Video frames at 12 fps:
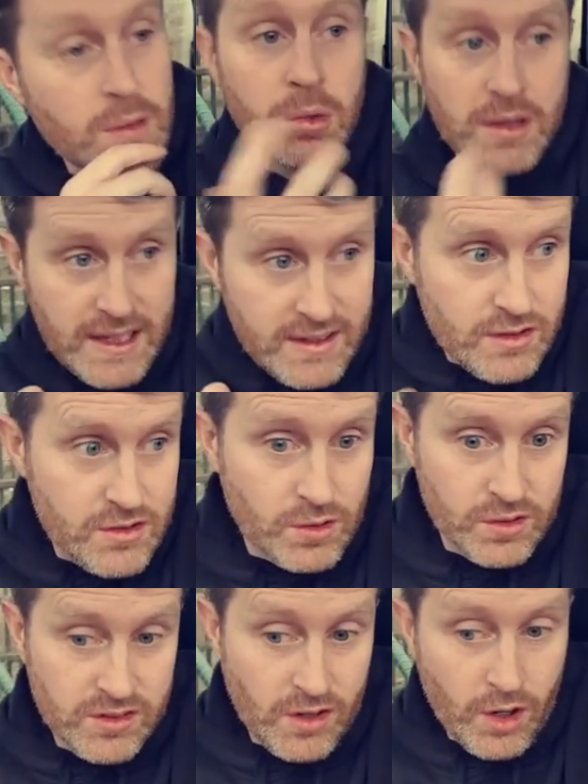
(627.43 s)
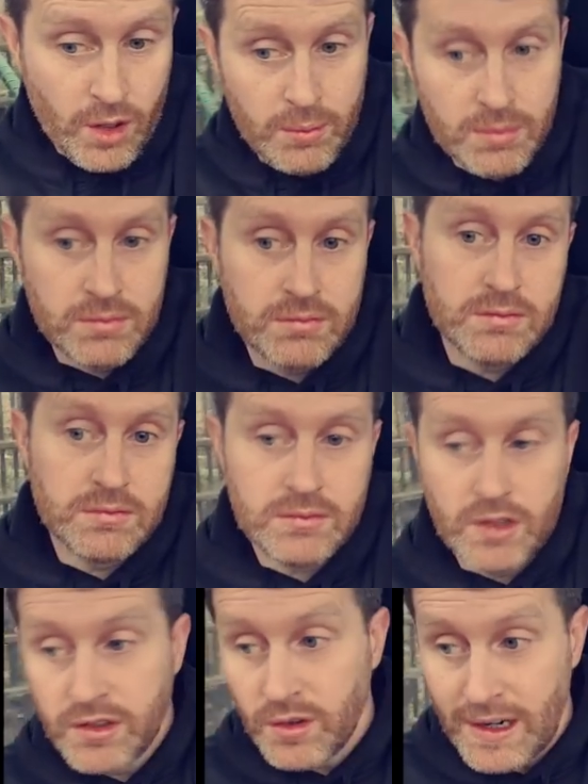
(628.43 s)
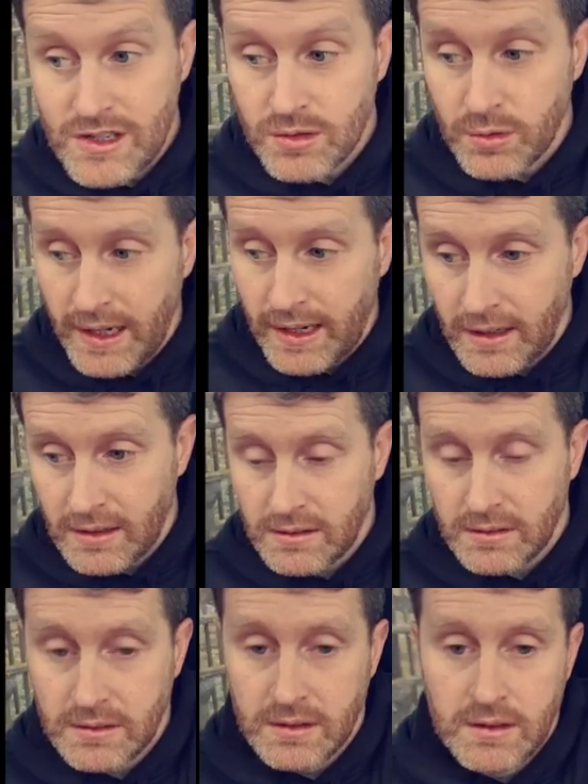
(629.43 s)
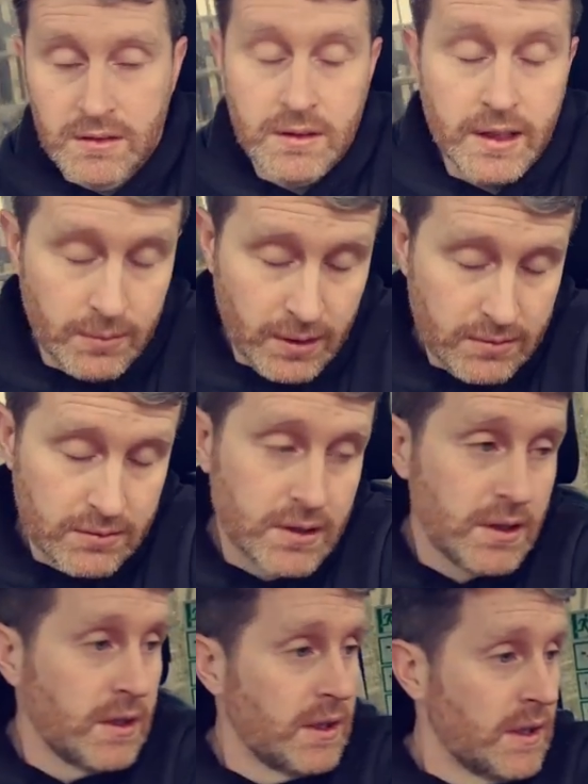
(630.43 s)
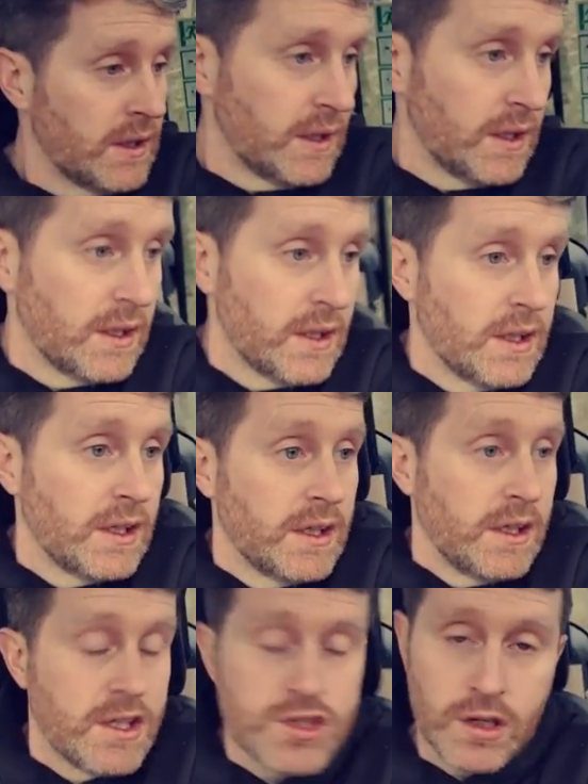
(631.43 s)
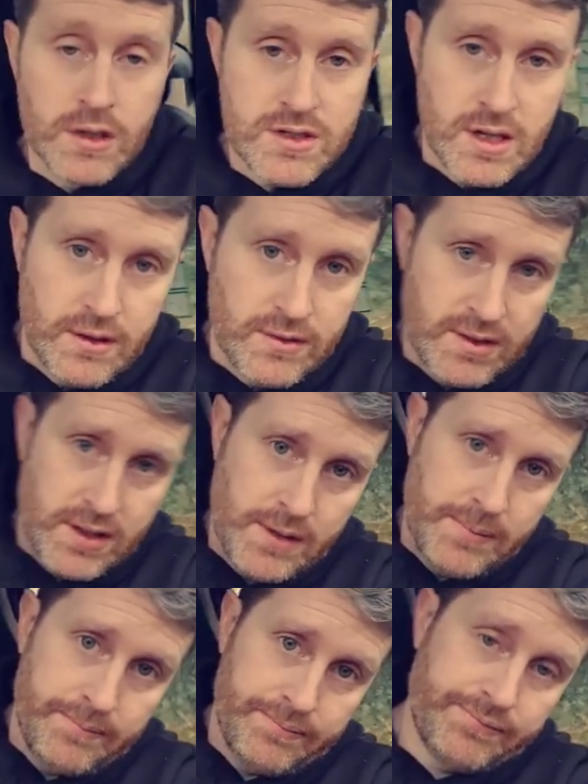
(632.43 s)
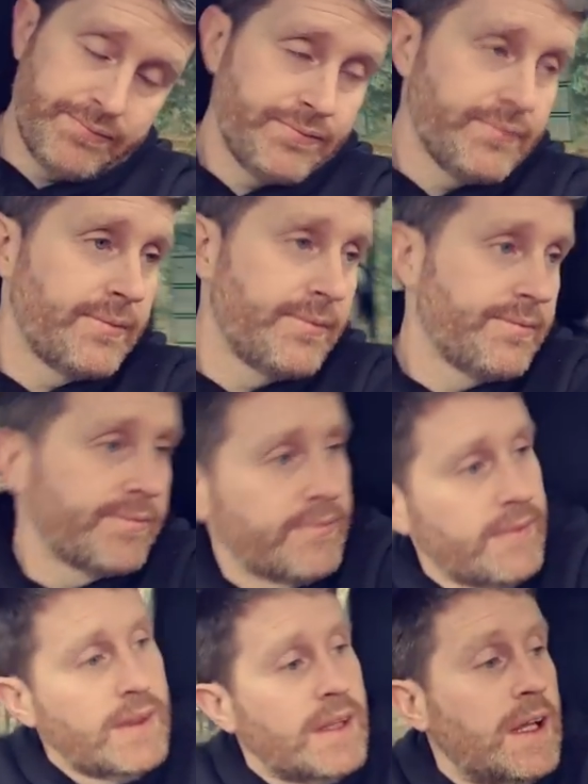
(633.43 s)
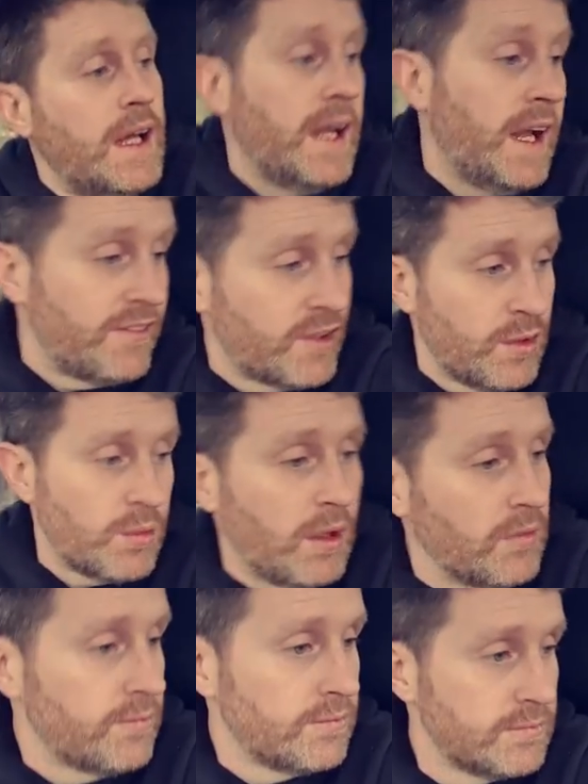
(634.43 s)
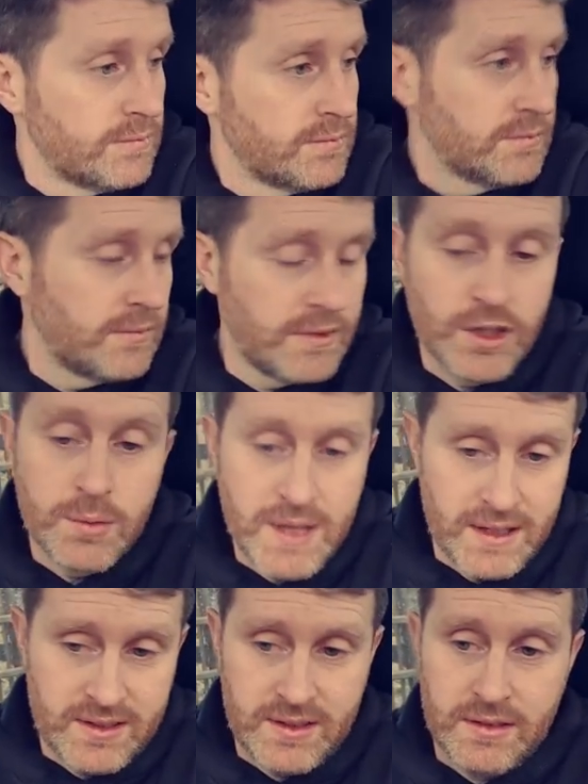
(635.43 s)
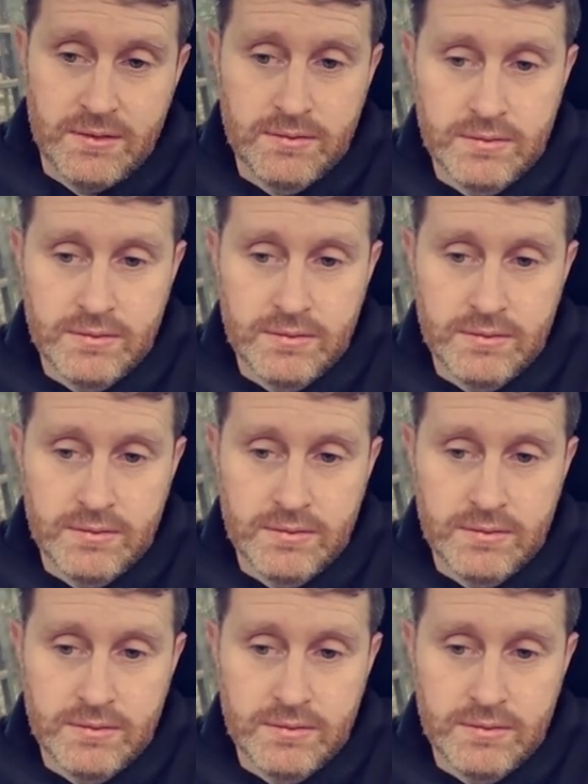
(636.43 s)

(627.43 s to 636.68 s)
But at least there's no storm or torrential rain. Anyway, enjoy yourselves. And have a good one. You're missed.